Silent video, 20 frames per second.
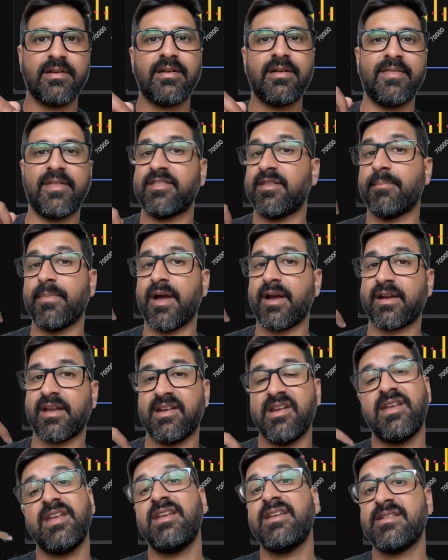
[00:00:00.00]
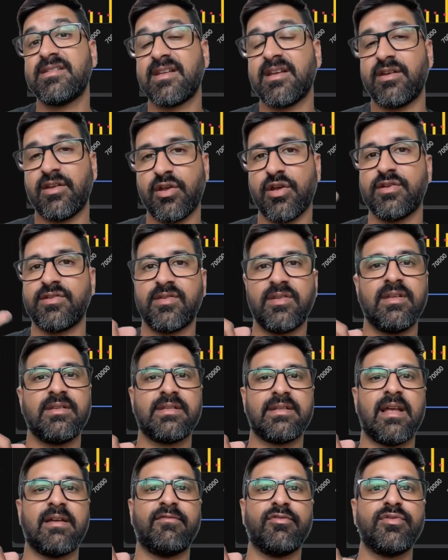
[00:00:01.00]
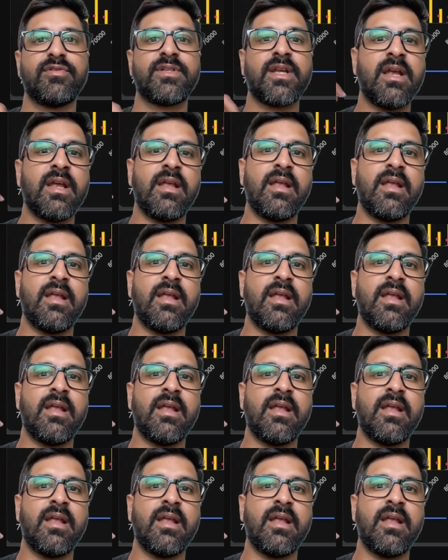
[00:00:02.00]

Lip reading: that the market is going to go to these levels,